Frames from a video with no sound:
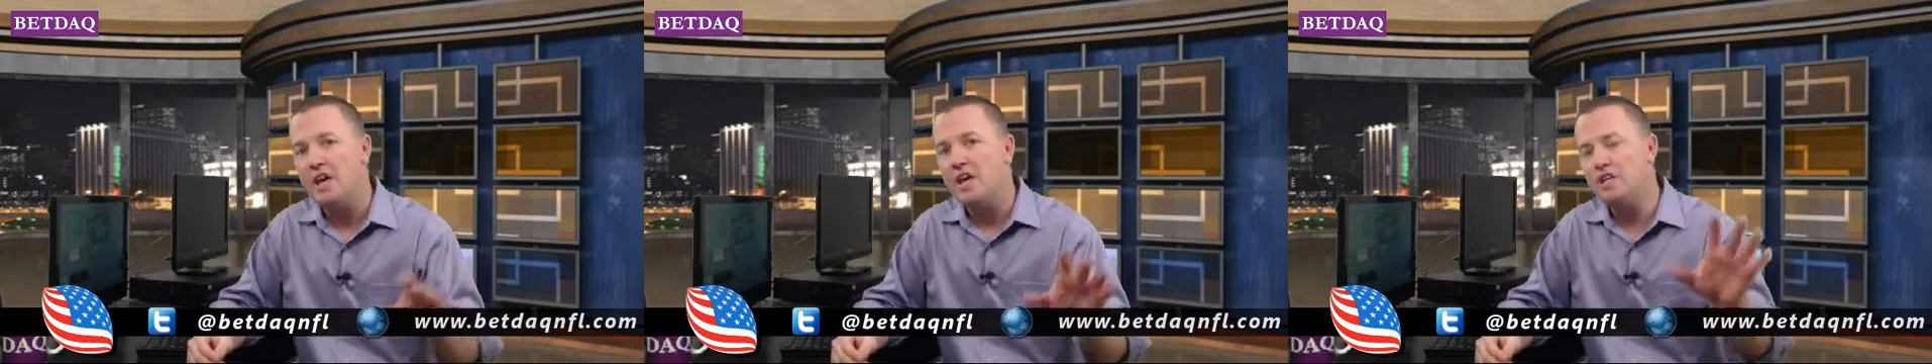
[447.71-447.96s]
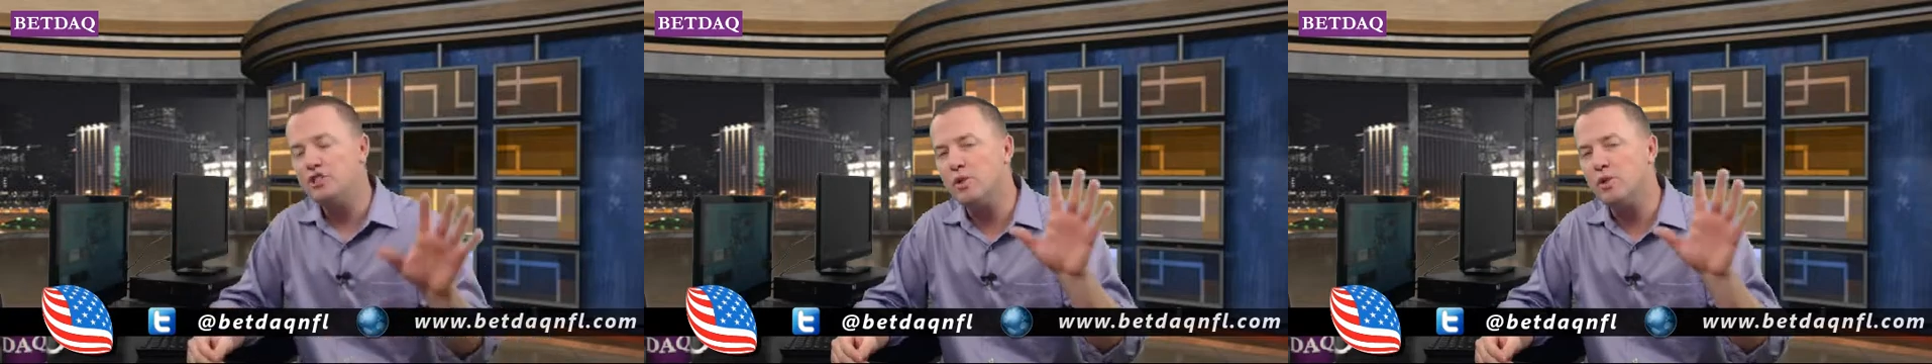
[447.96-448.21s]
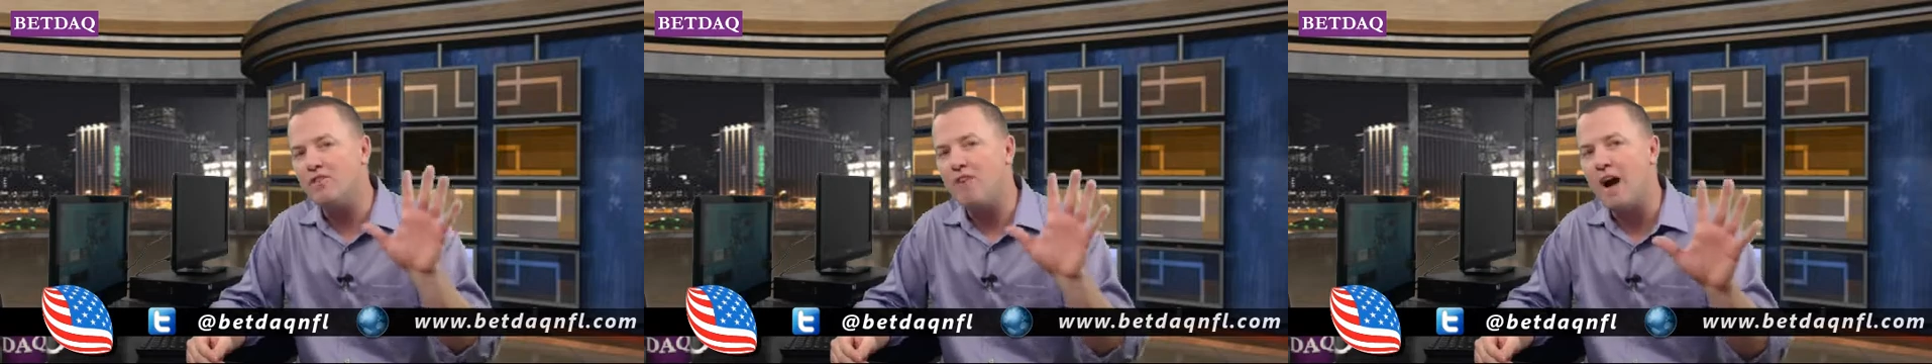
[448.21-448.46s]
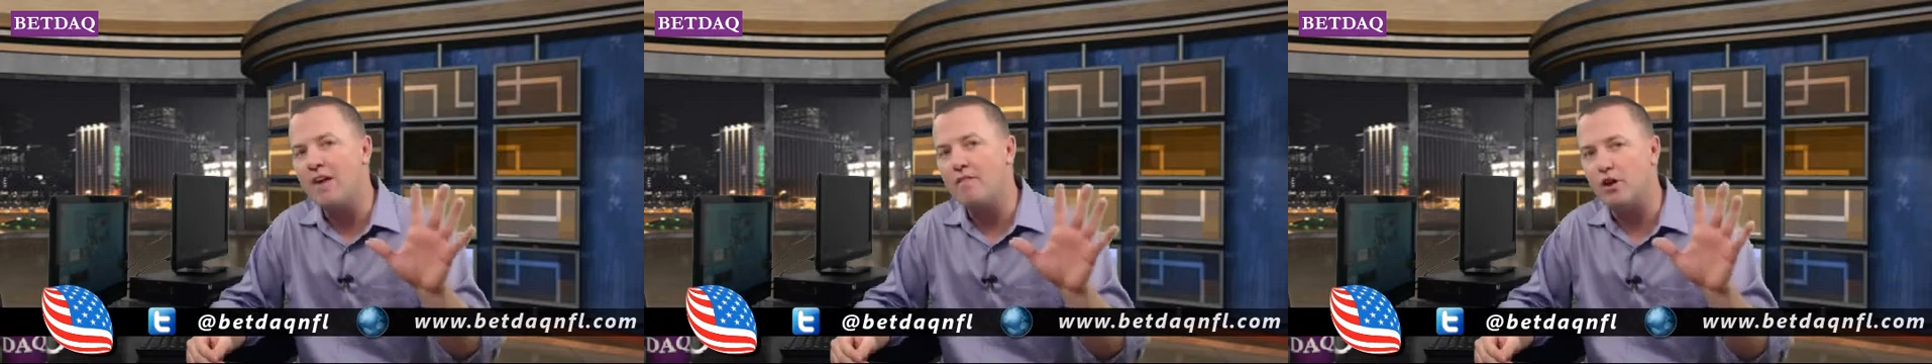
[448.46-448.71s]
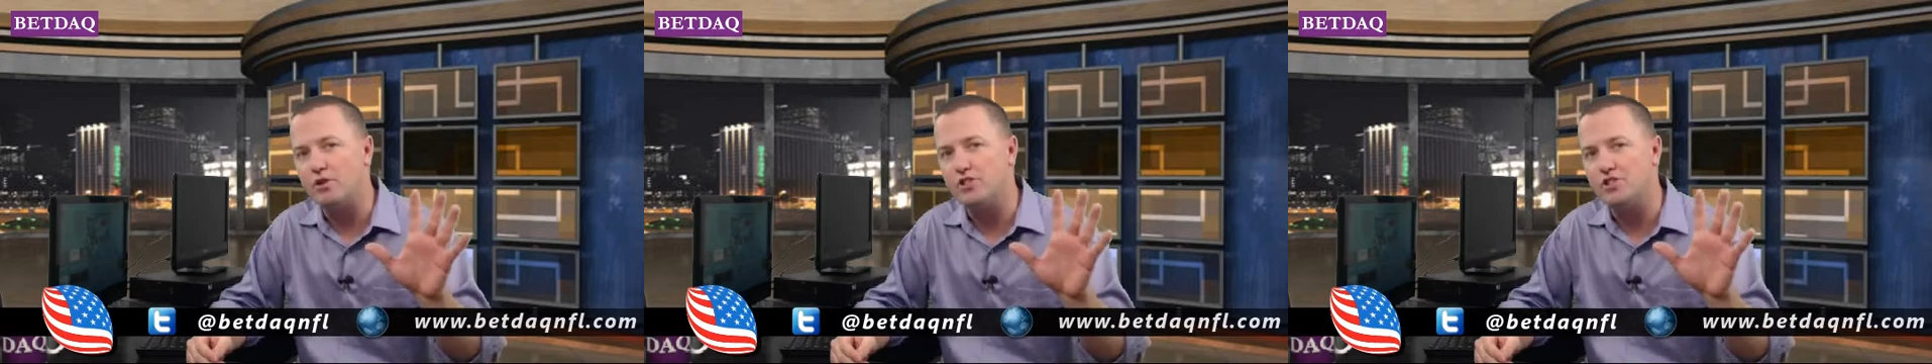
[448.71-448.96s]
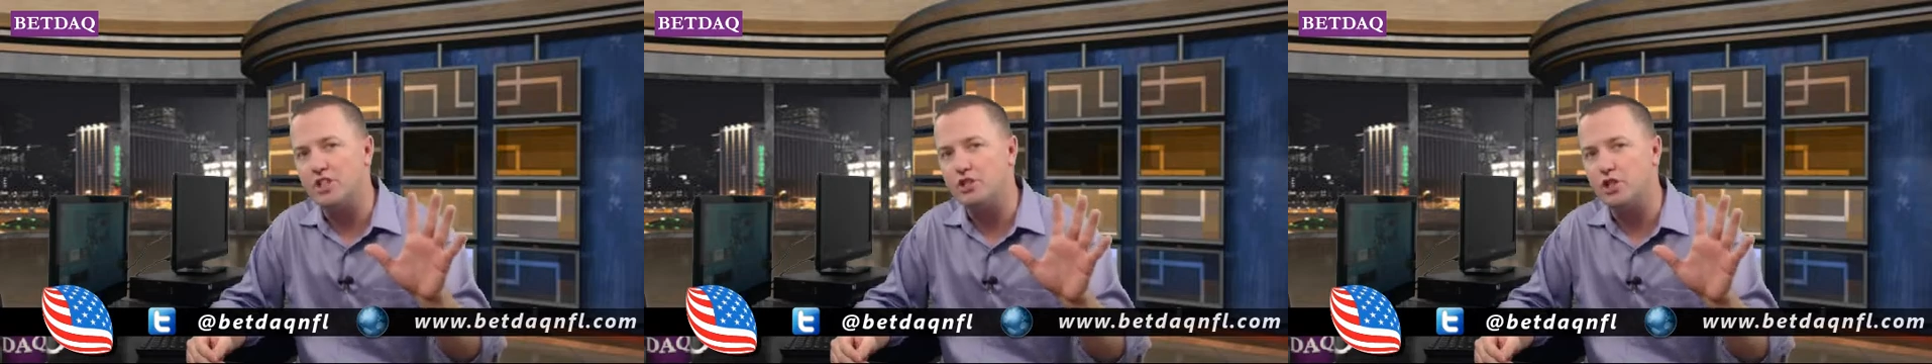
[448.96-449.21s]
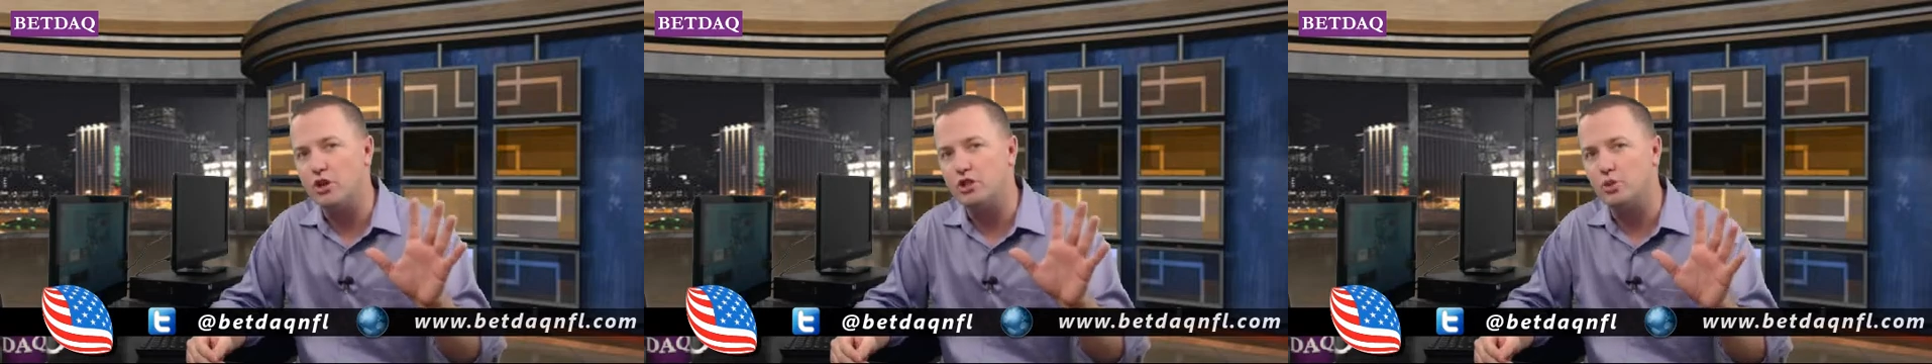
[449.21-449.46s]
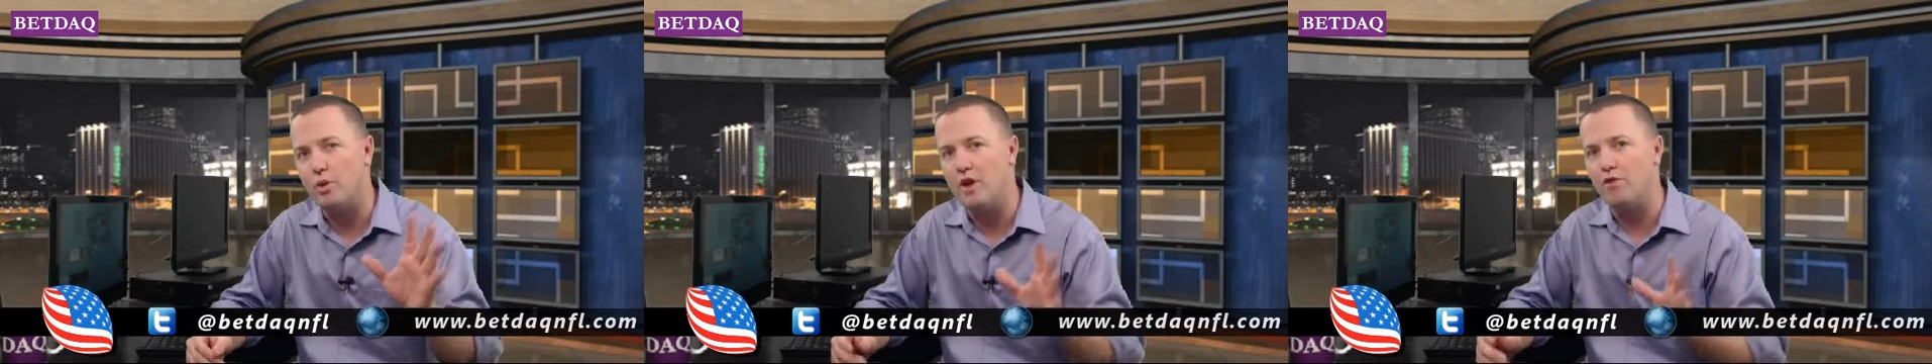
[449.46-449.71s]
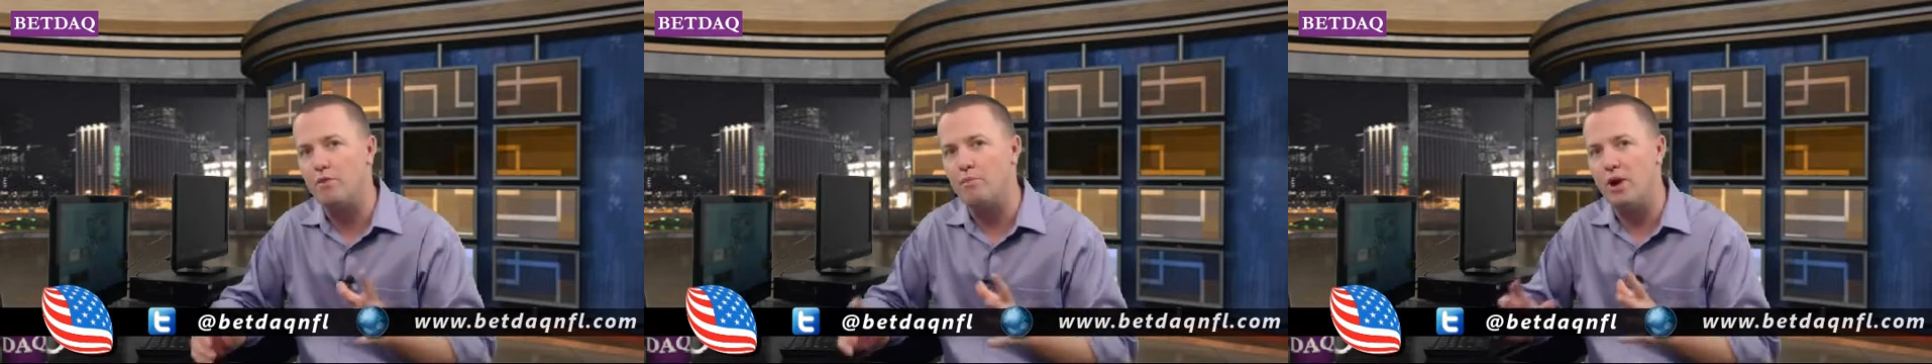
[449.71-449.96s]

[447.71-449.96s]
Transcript: He's only 506 yards away from